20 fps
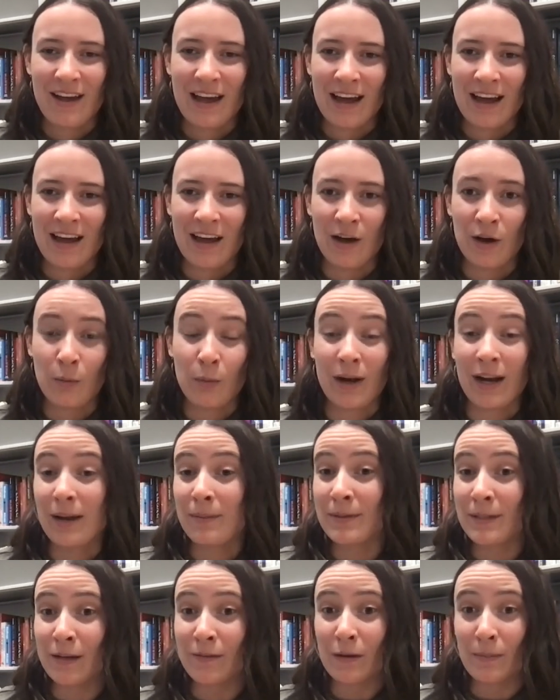what I
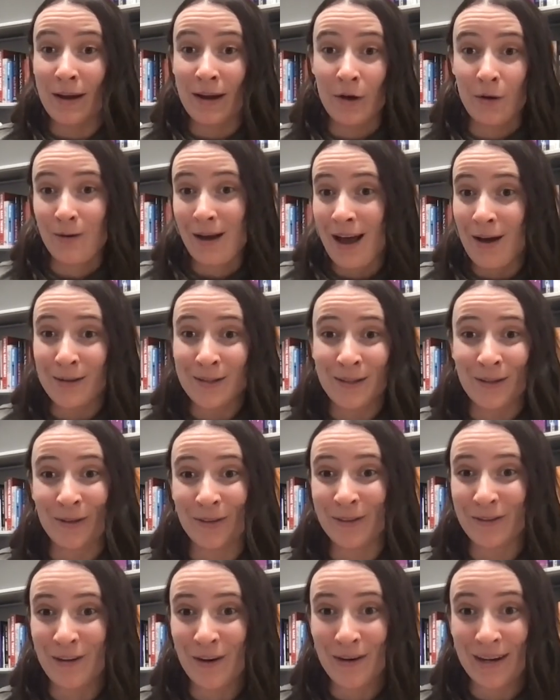observed in my own
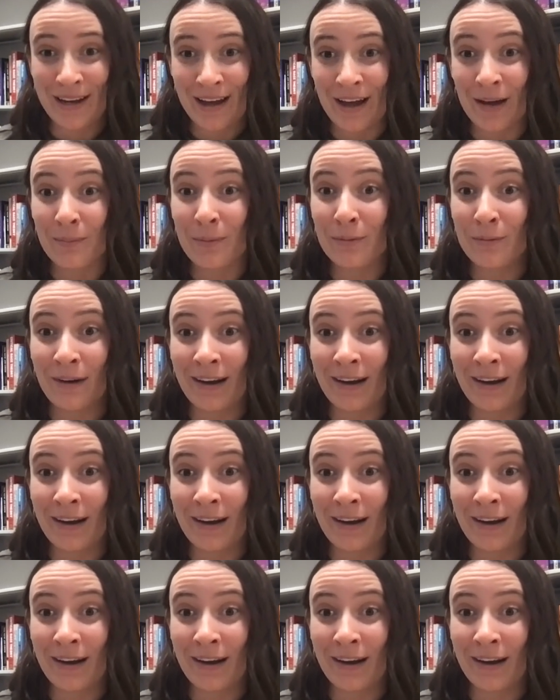household growing up.